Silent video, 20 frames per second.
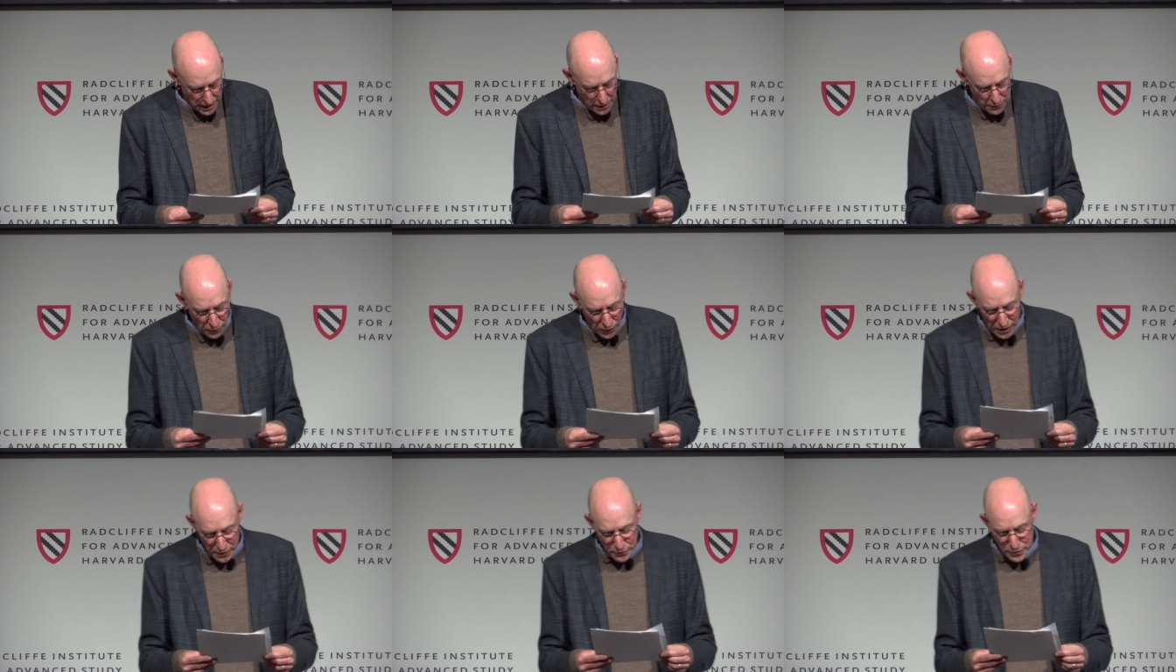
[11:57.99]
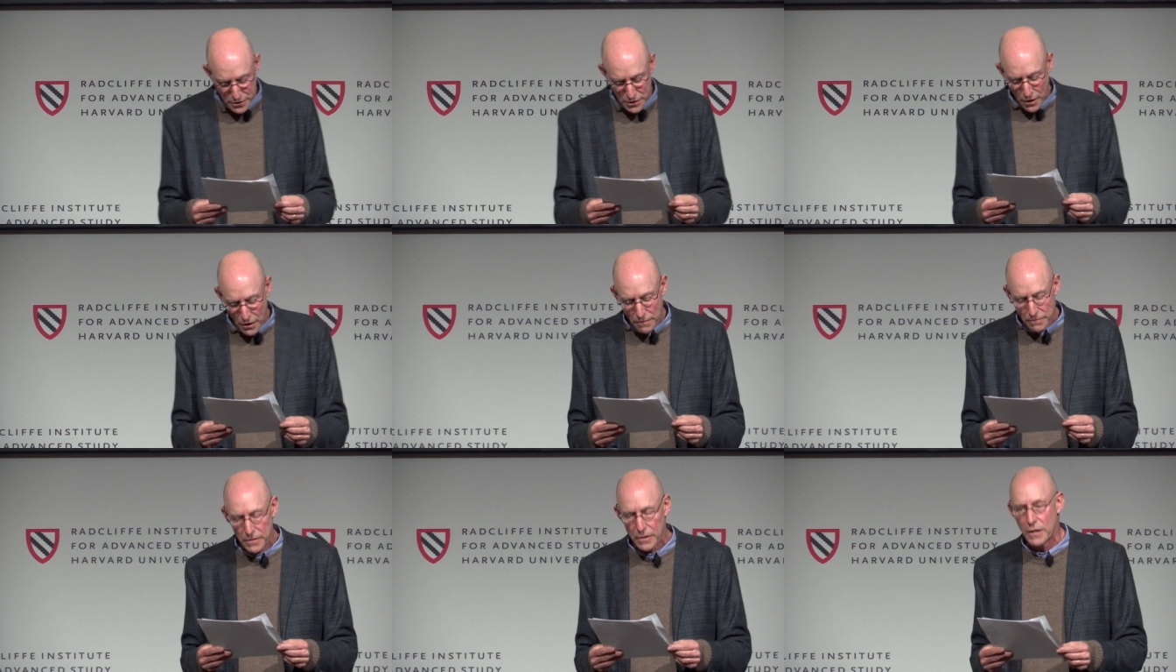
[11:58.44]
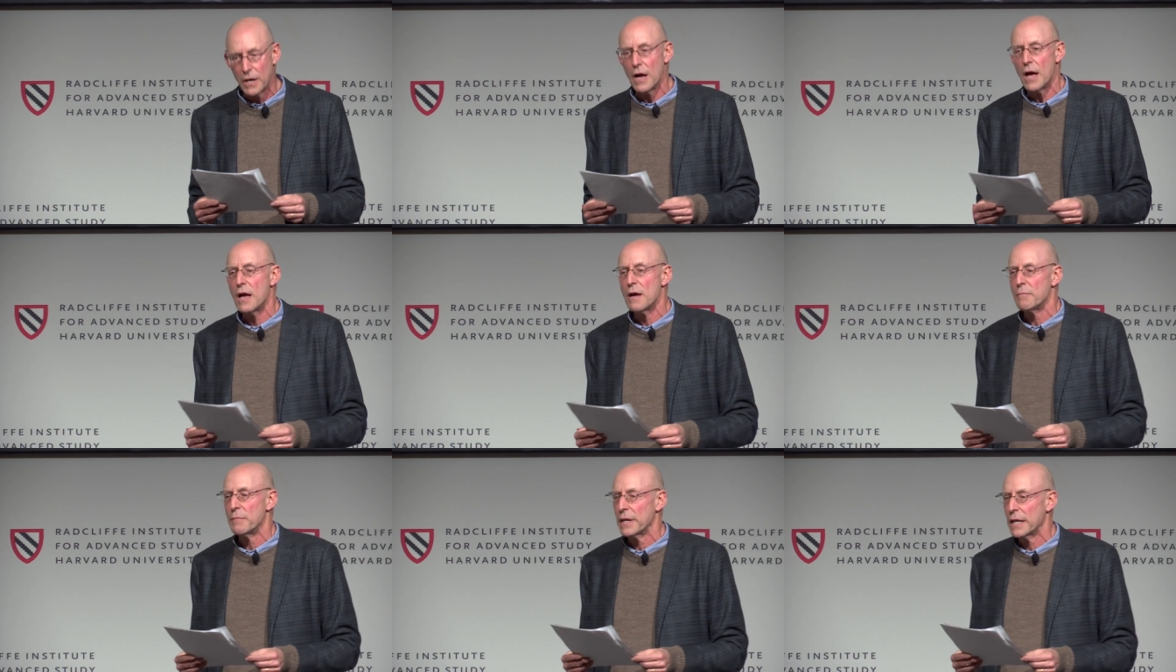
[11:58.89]
and when it was over,
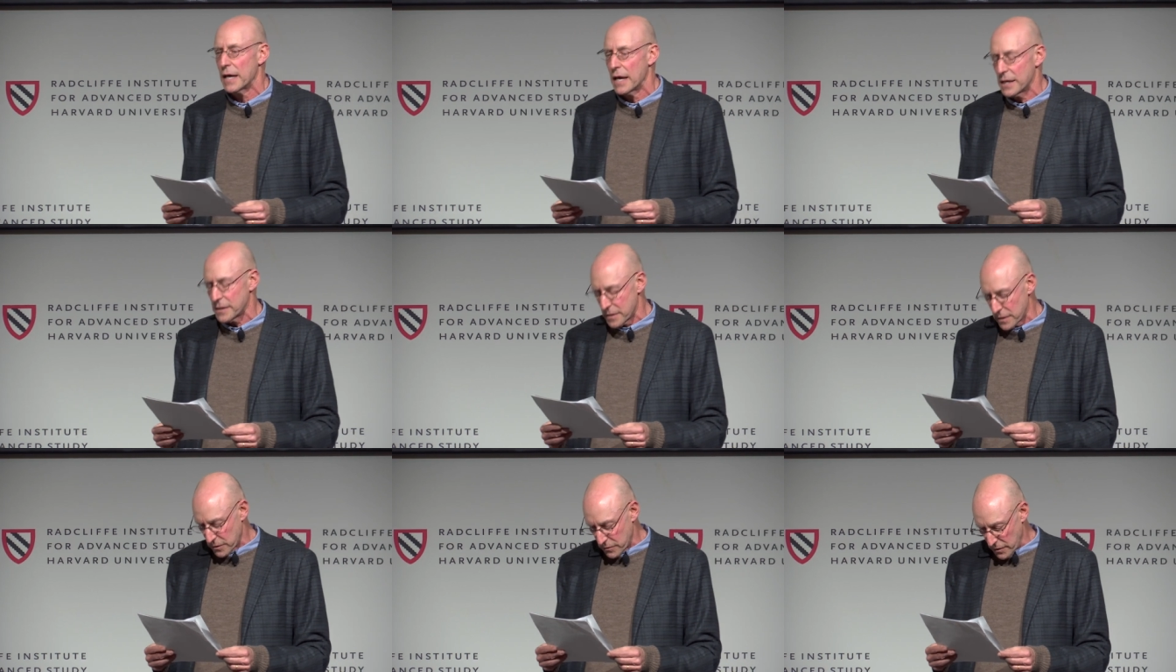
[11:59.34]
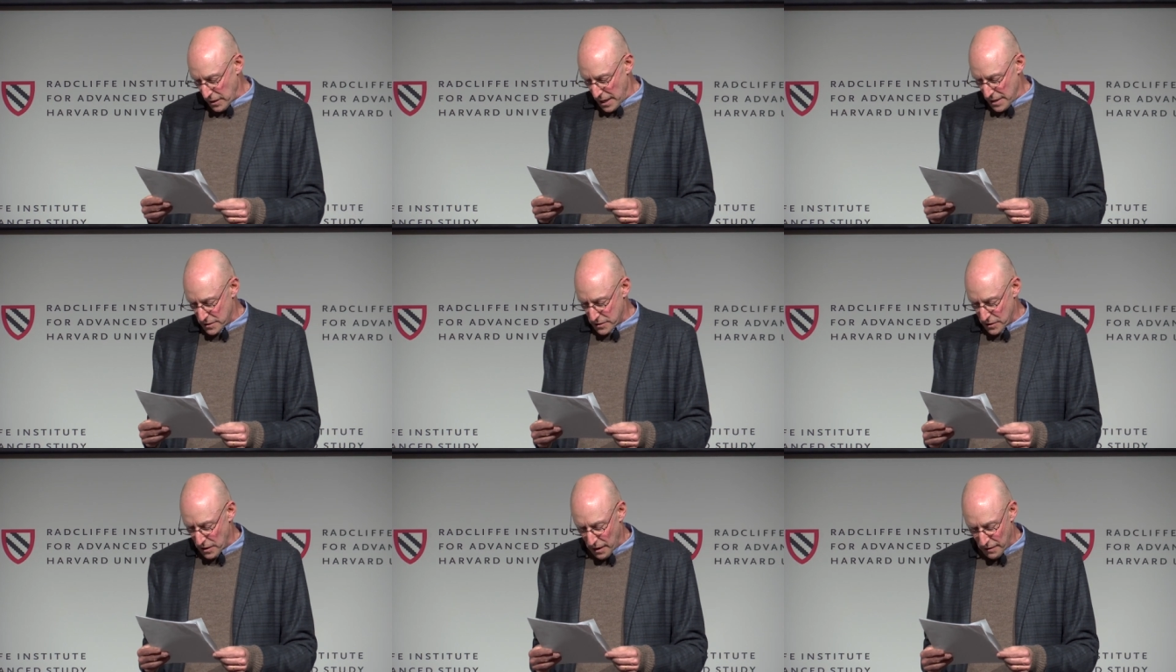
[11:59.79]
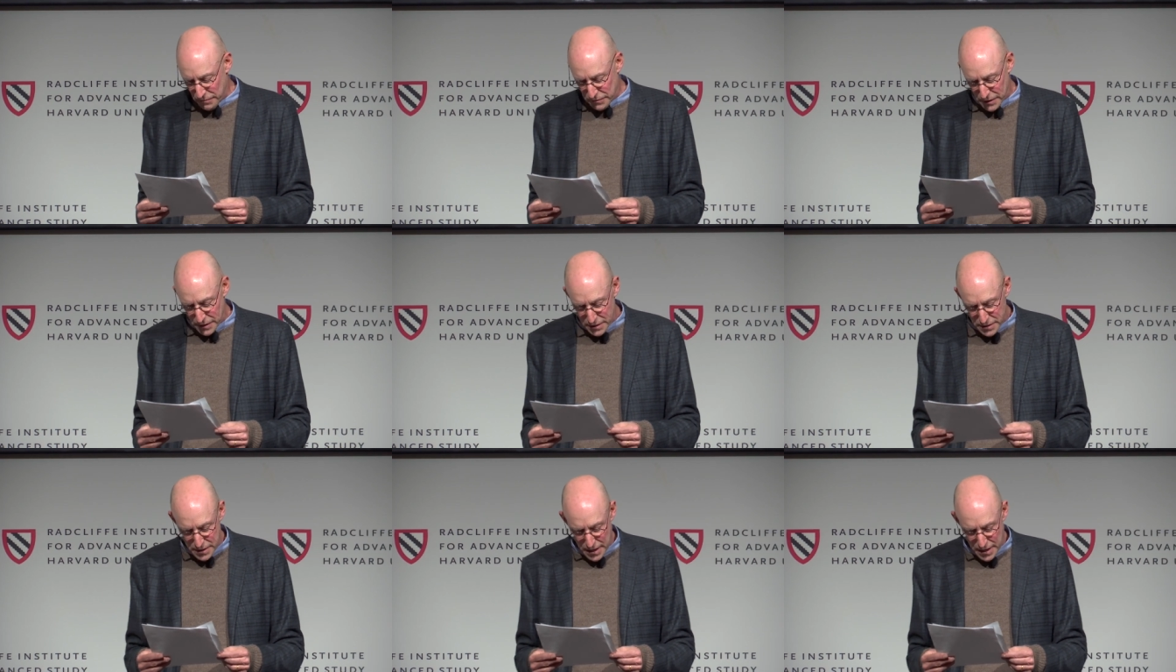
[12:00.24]
began to cry softly,